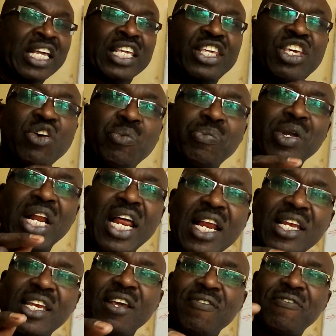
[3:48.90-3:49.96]

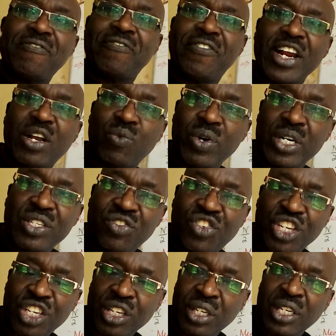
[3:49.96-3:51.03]
Cumulative
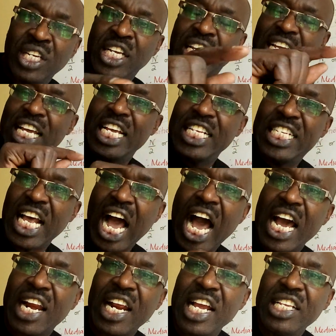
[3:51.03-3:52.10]
frequency is
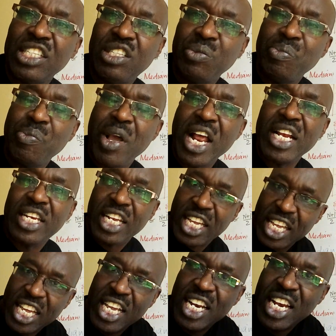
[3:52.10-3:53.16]
arrangement
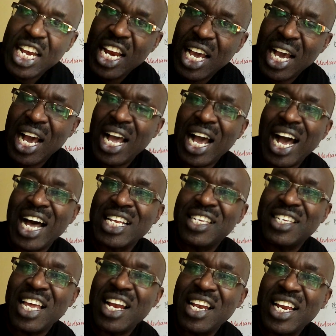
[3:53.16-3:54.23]
in
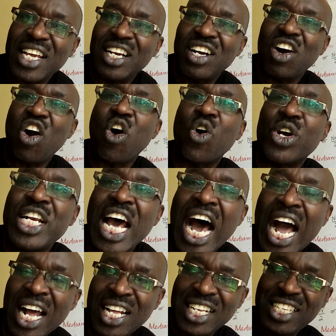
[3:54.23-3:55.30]
ascending order.
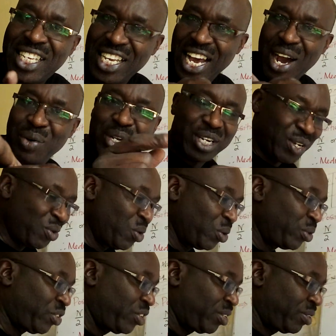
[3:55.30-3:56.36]
See how it
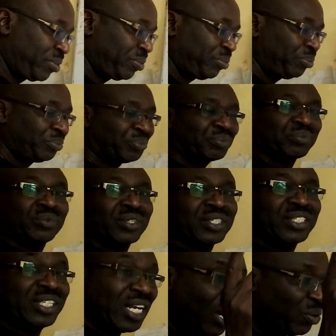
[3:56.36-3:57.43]
goes.
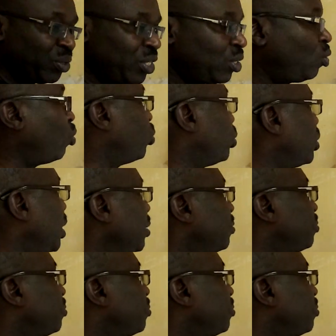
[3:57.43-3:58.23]
See how it goes.